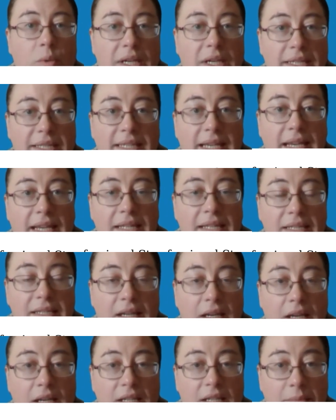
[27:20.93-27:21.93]
or we can
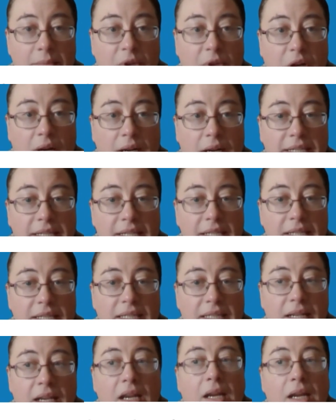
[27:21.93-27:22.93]
send some
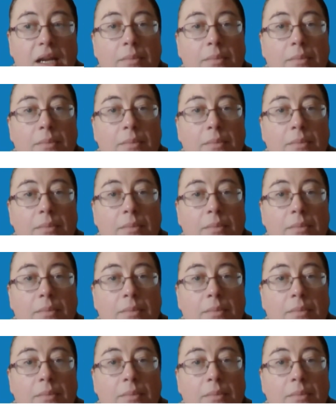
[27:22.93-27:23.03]
guidance.